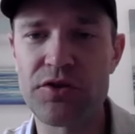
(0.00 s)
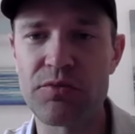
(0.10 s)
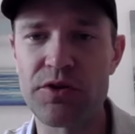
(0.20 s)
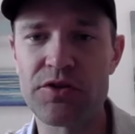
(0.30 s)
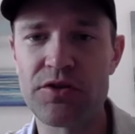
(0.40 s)

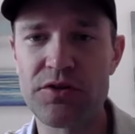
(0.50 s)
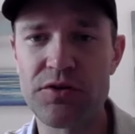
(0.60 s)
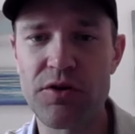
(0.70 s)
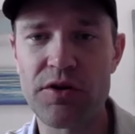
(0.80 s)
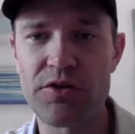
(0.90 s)
we
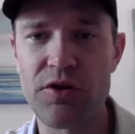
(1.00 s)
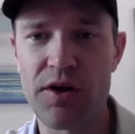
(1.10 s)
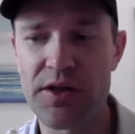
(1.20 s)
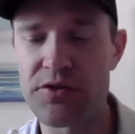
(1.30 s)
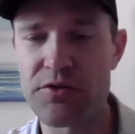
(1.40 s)
started
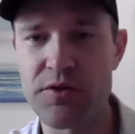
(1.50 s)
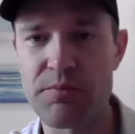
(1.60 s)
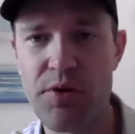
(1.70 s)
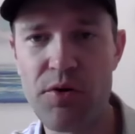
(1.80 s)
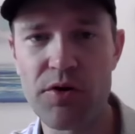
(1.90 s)
talking to the
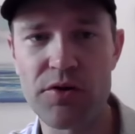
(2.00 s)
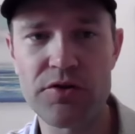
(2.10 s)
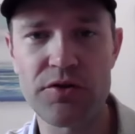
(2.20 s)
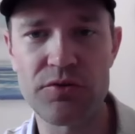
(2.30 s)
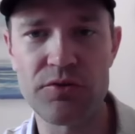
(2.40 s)

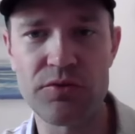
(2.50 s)
brokers who